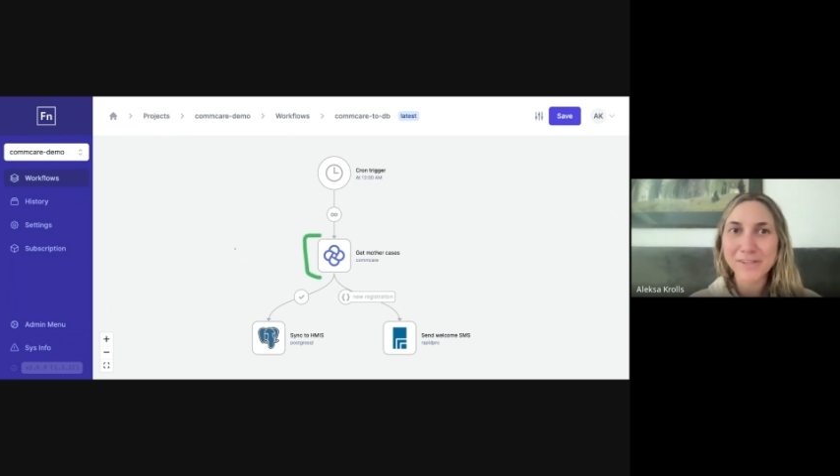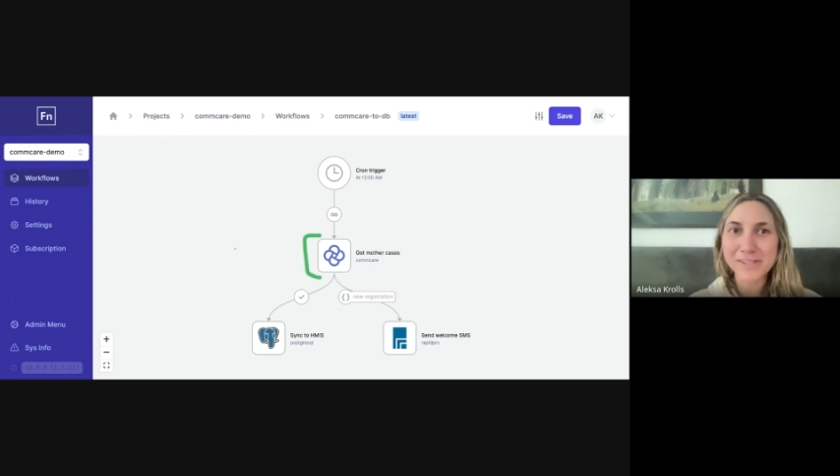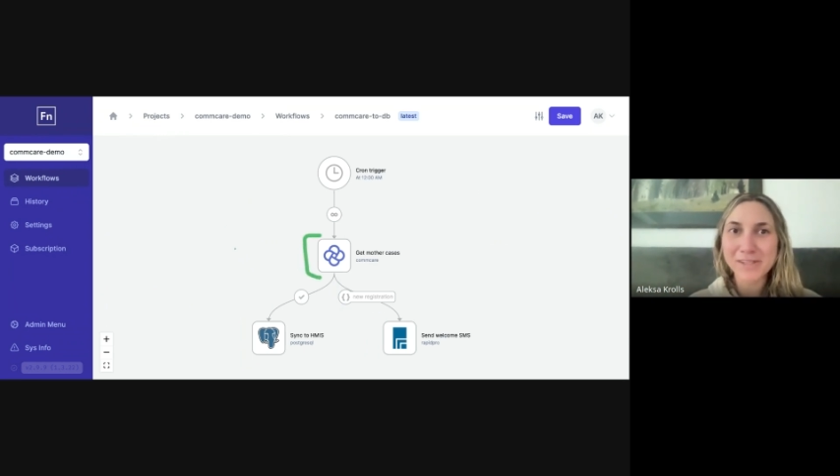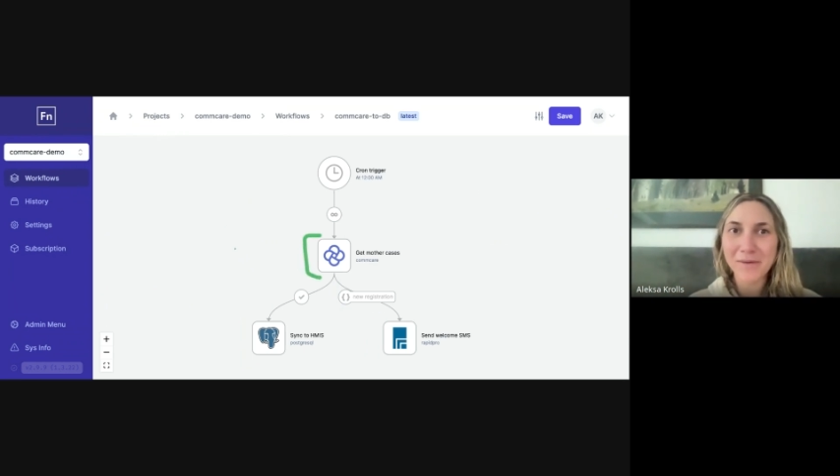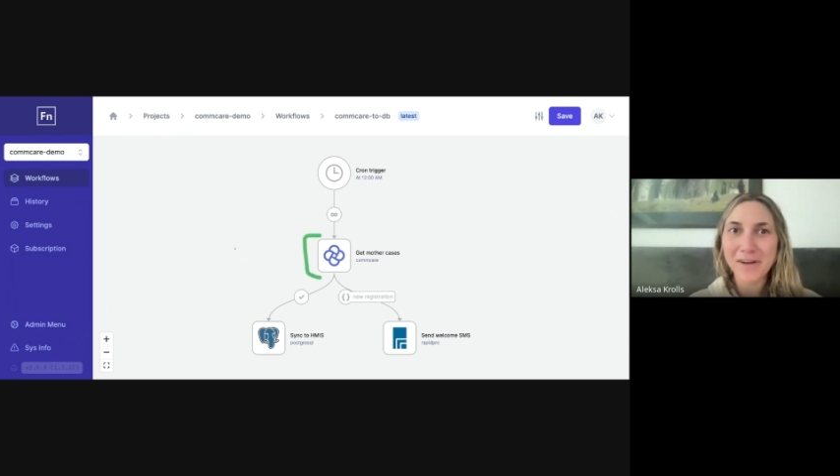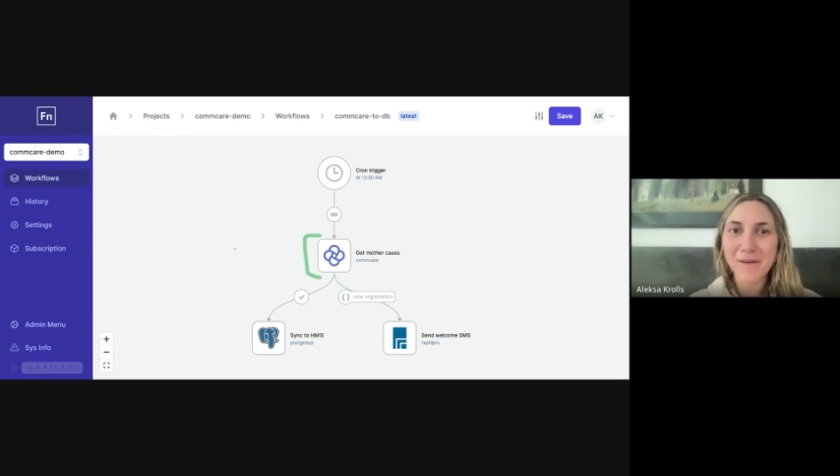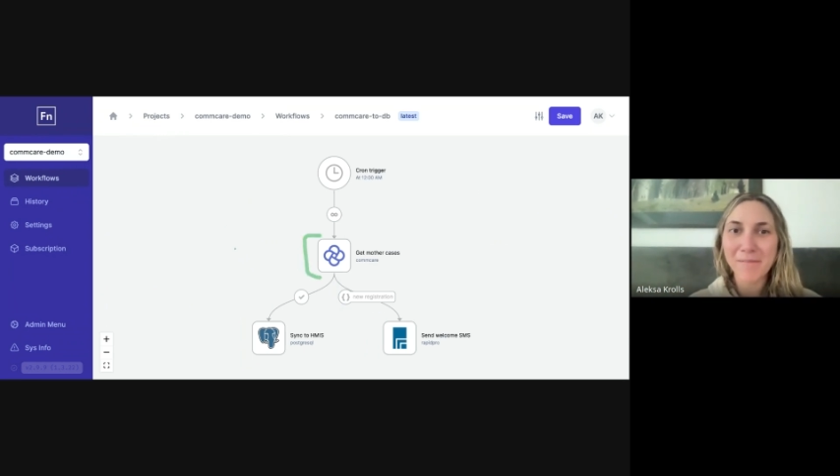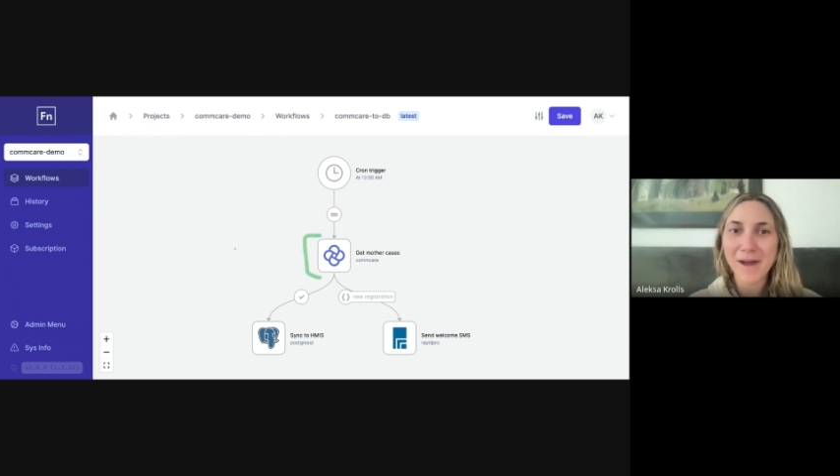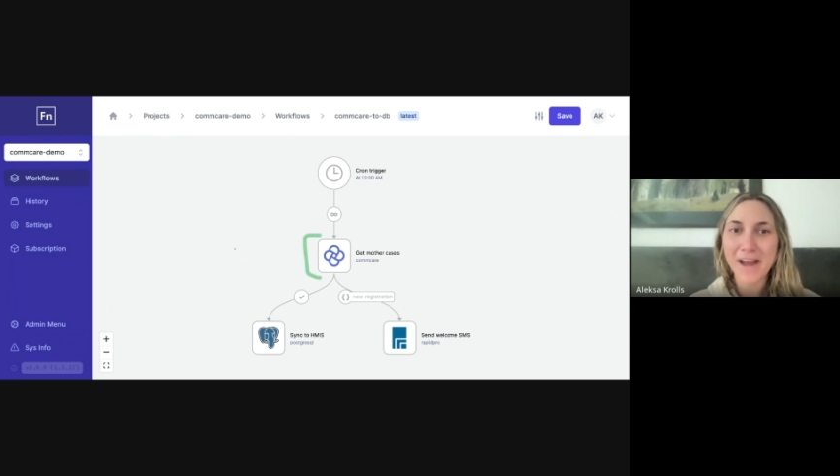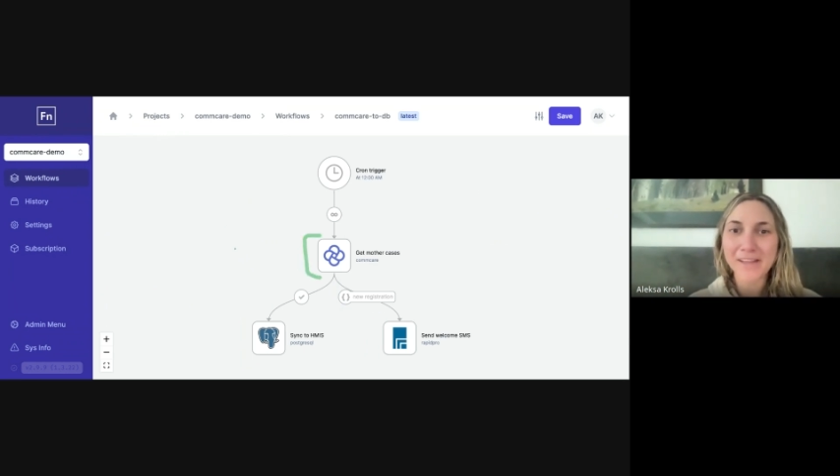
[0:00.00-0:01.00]
what's going
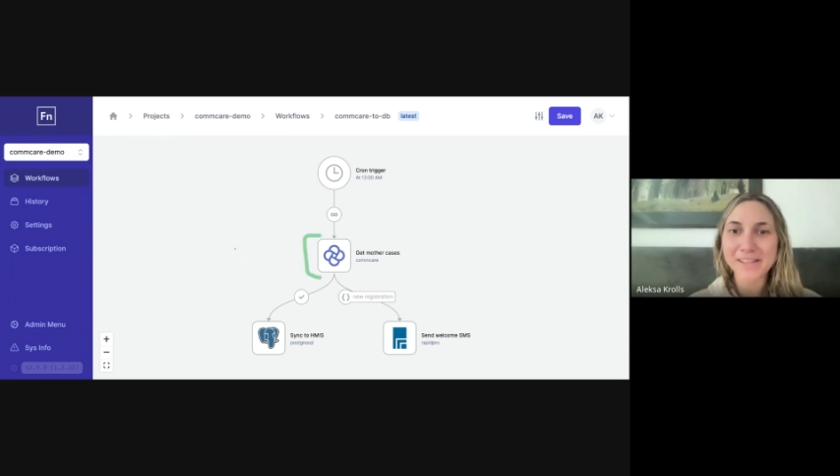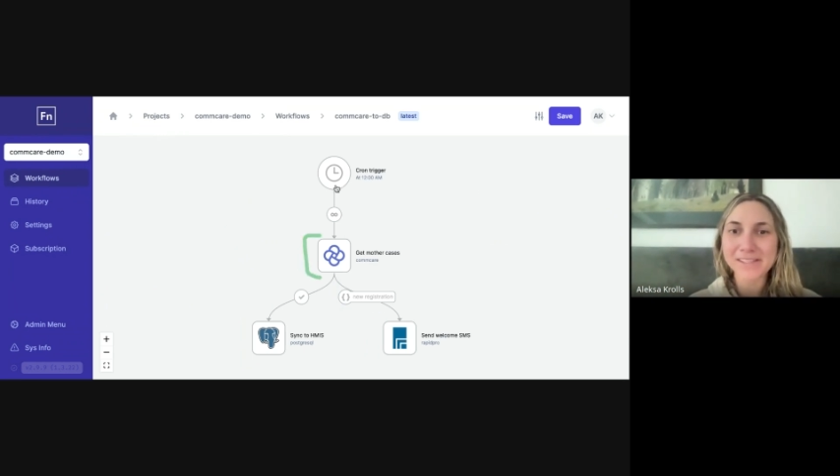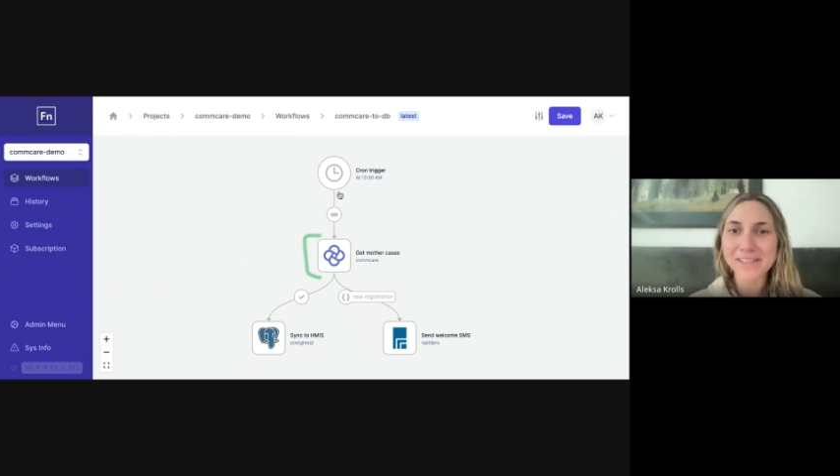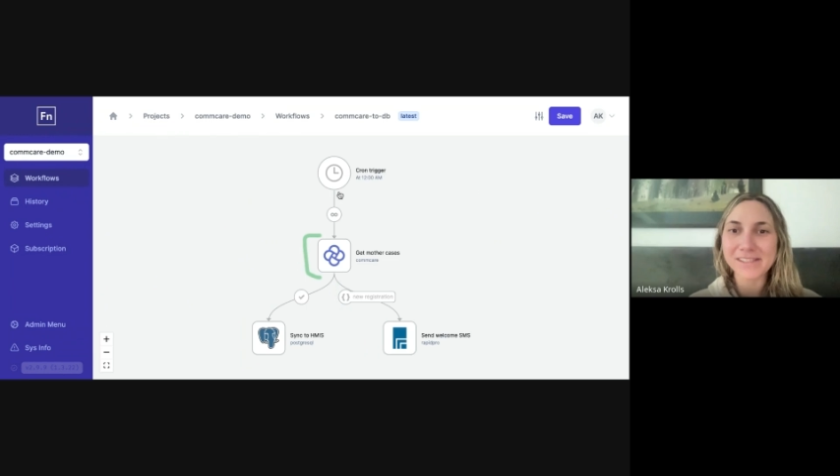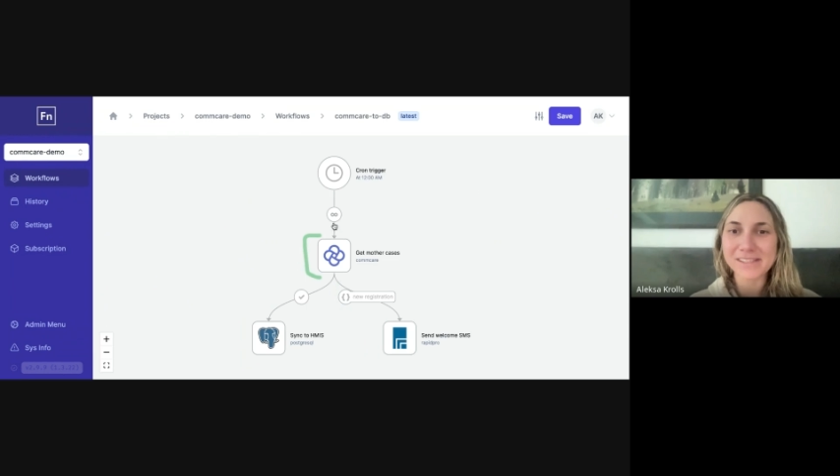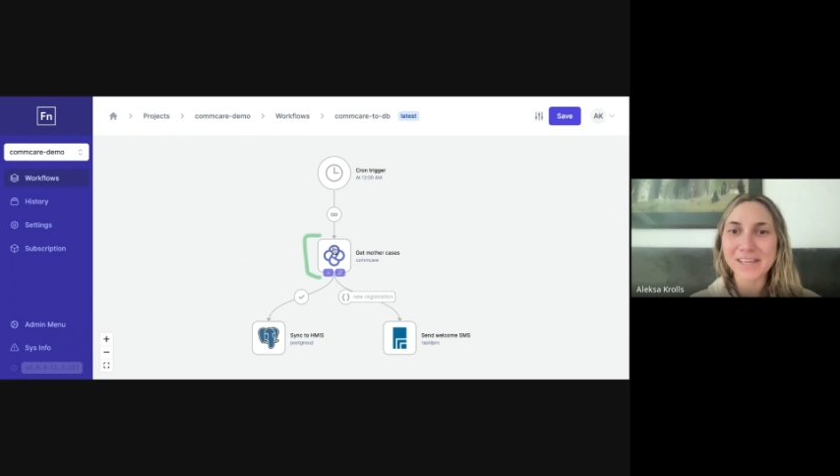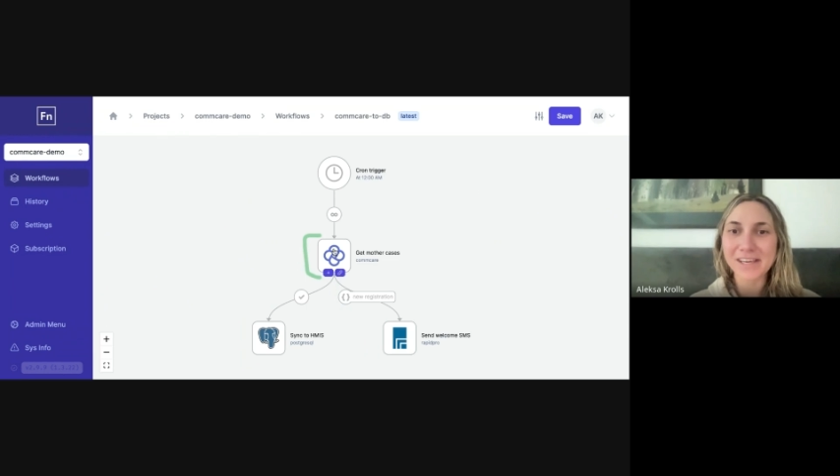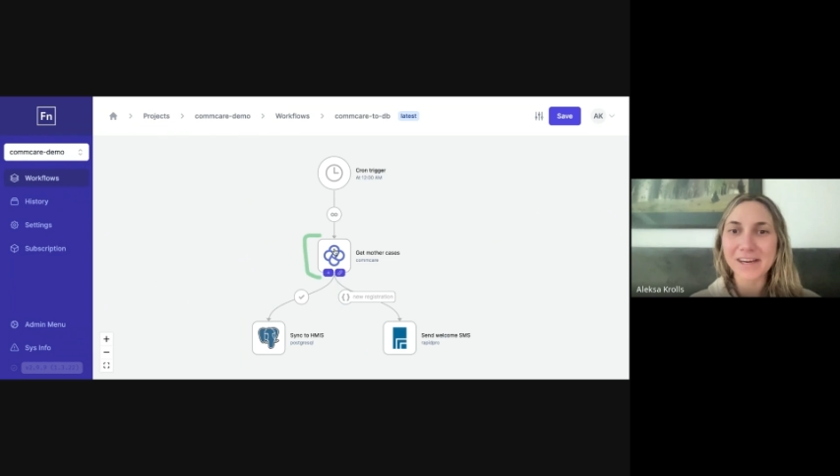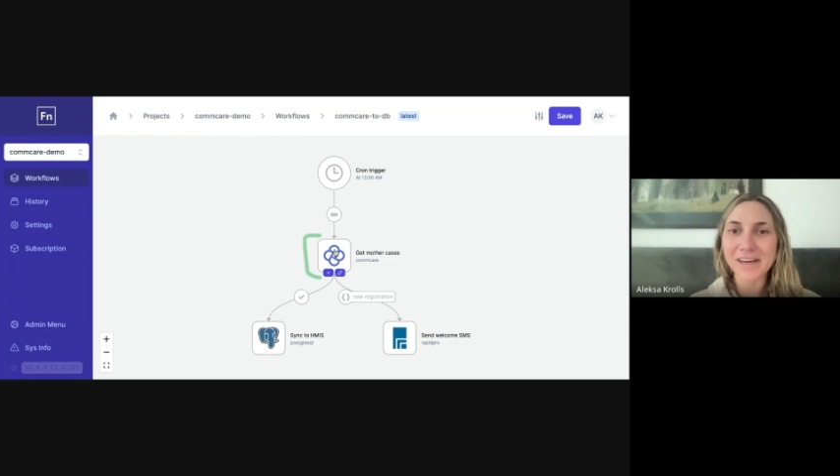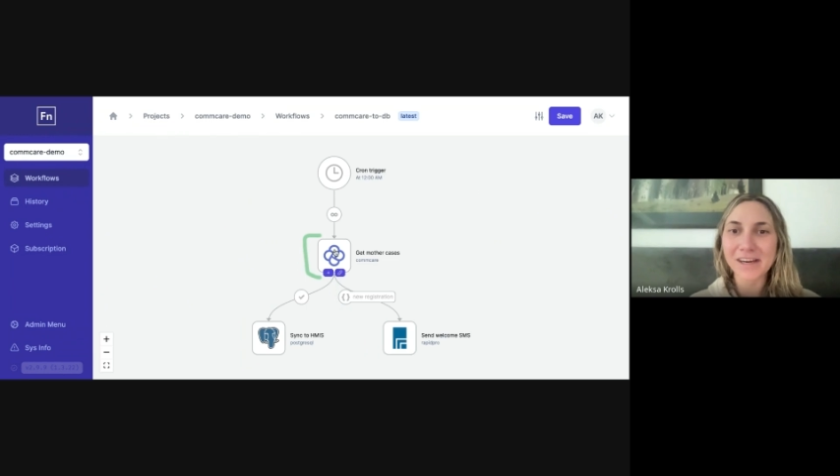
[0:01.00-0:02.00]
on behind the scenes
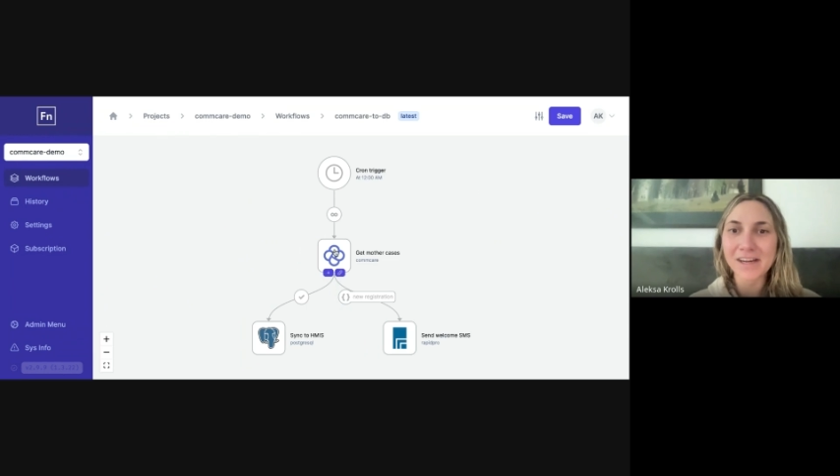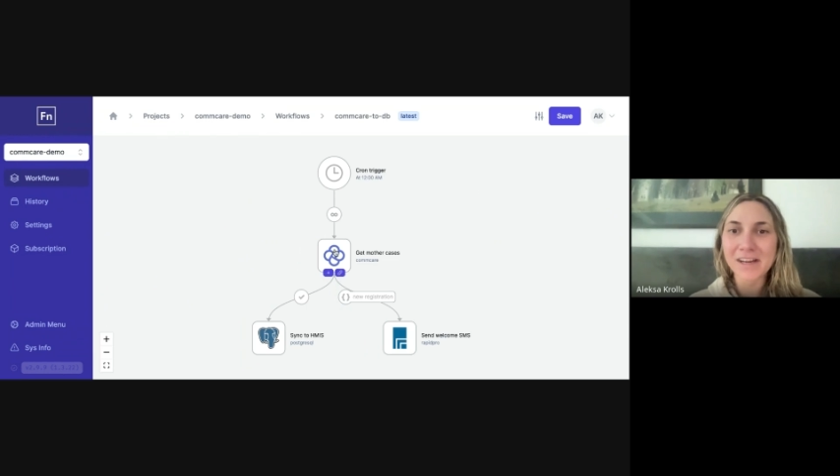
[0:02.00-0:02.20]
here.